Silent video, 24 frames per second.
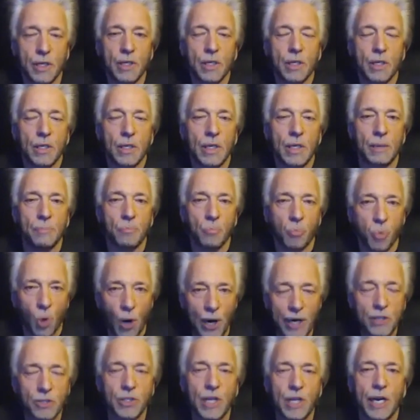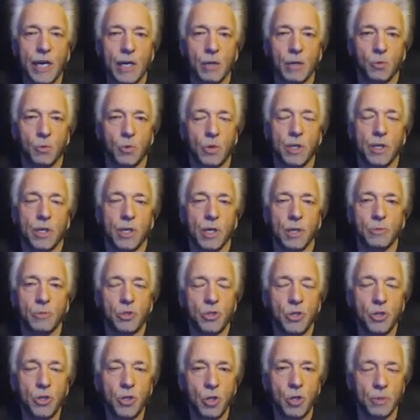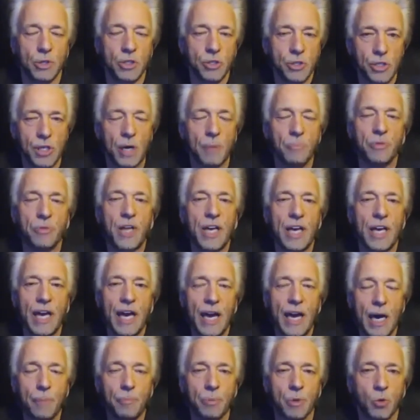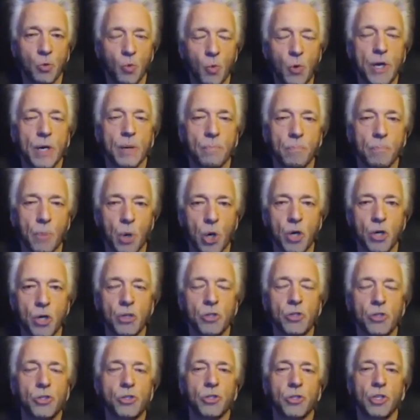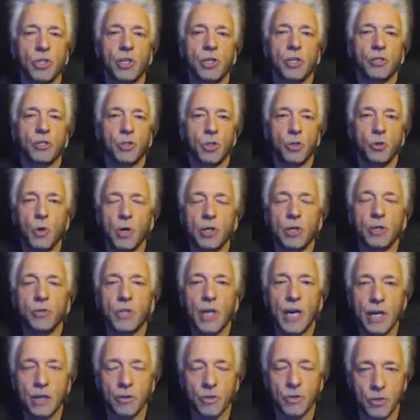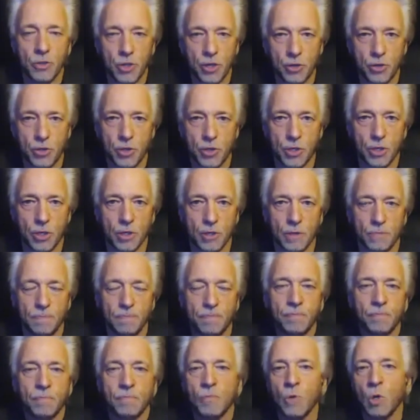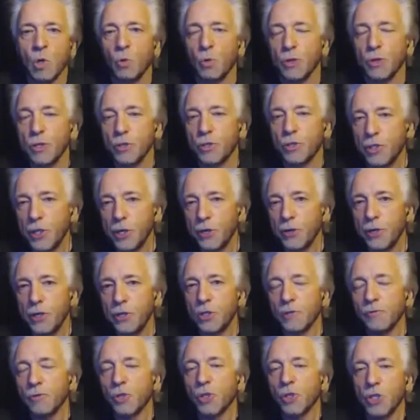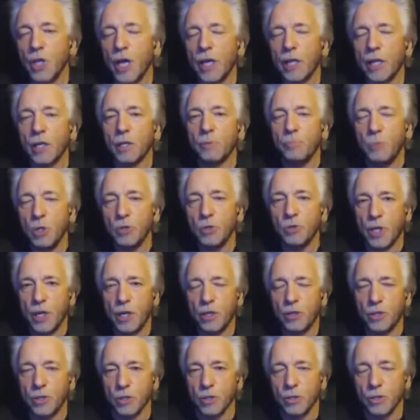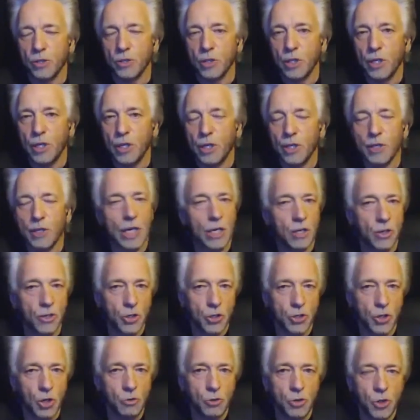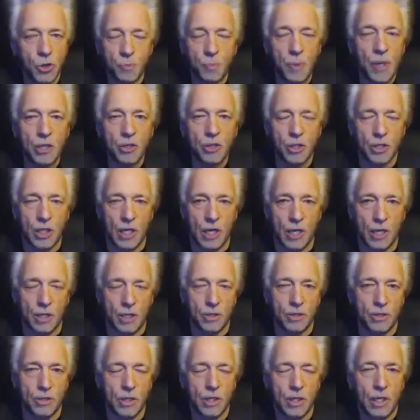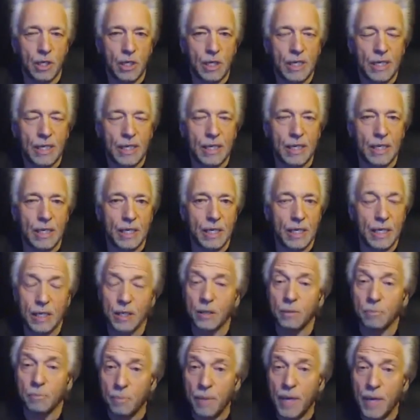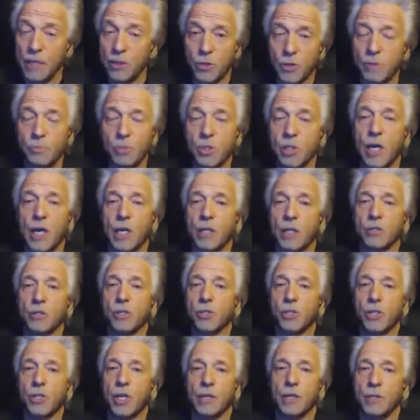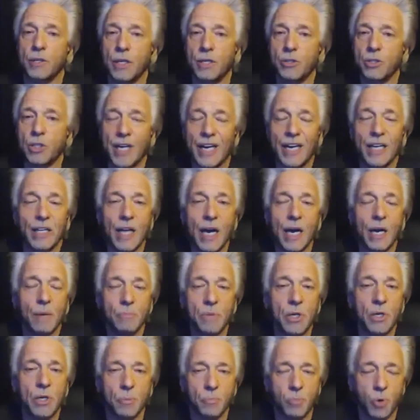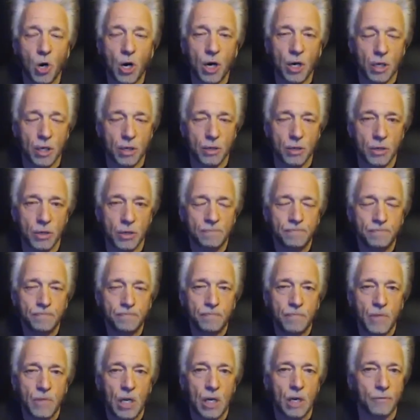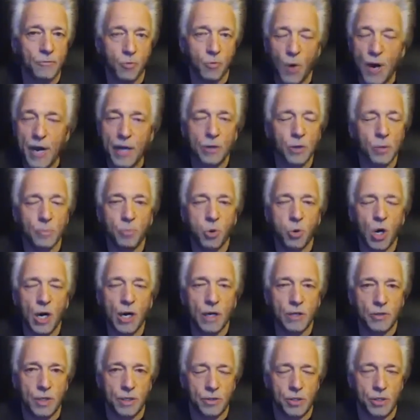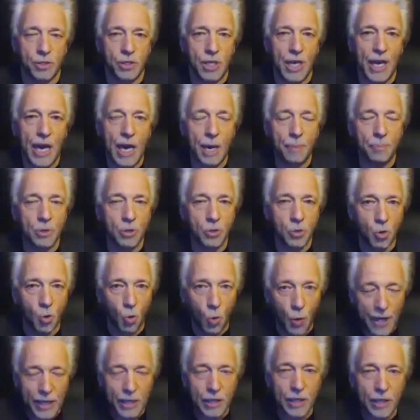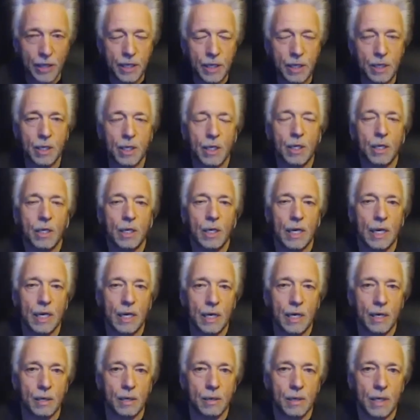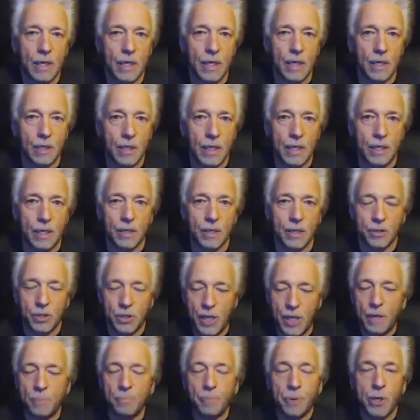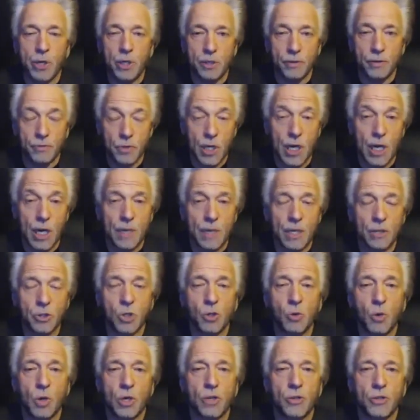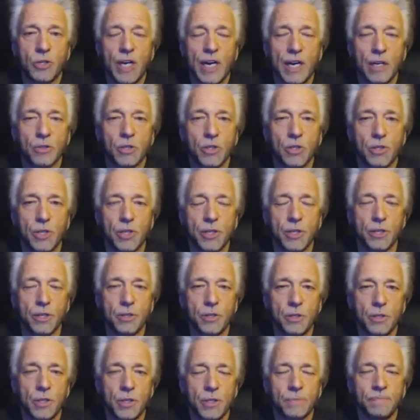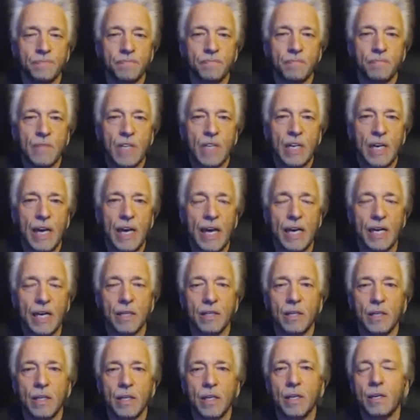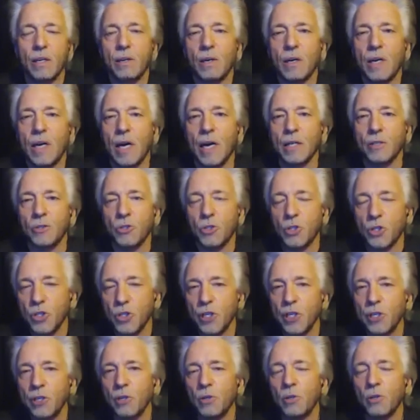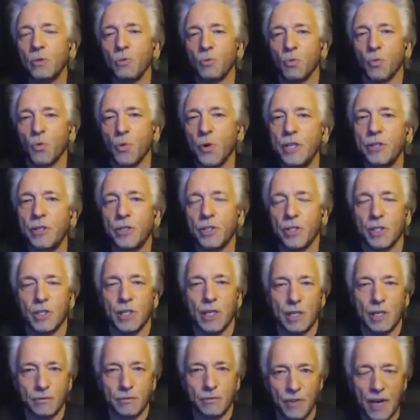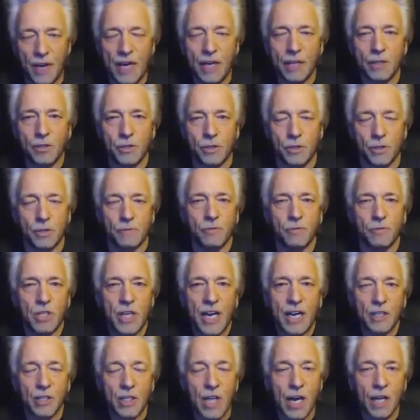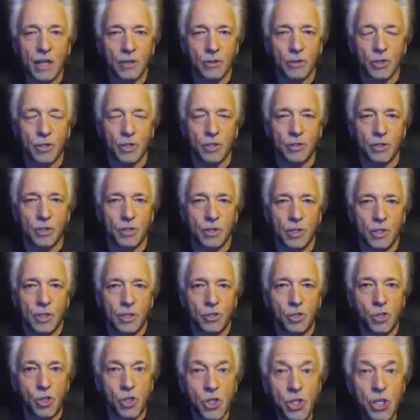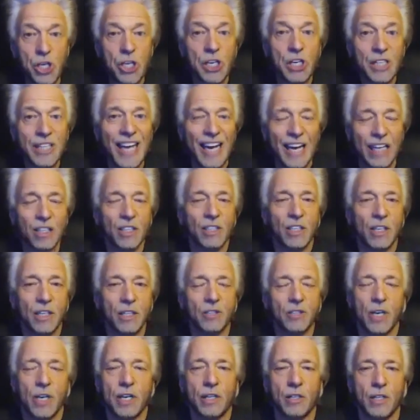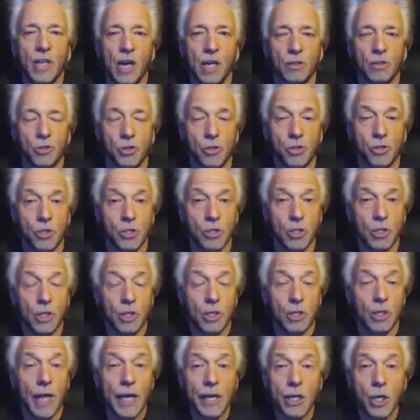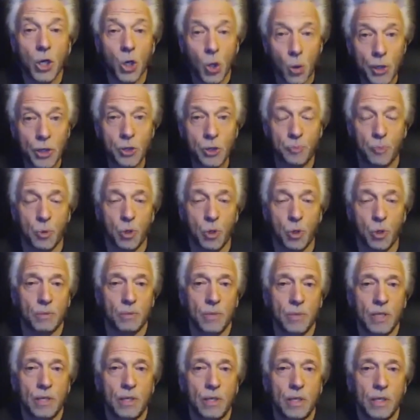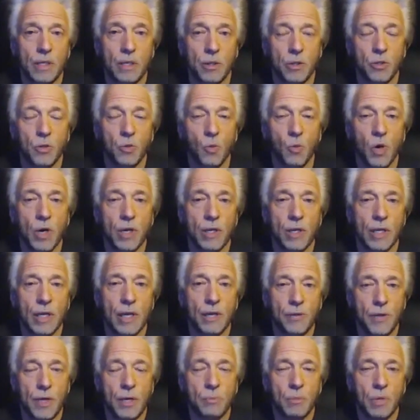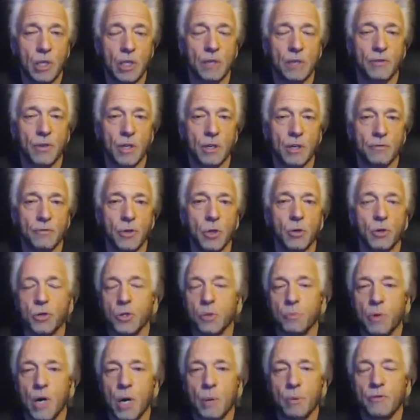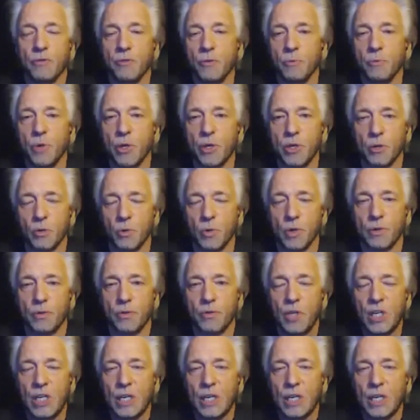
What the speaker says: It breaks down when it comes to humans. Something happened. We emerged 200,000 years ago with a series of genetic mutations that are so specialized. And mainstream science are saying these cannot be the product of random processes. They happen quickly in the same period of time, that 200,000 years. And until recent advances of technologies, gene editing technologies like CRISPR is one that I think many of our viewers are probably familiar with.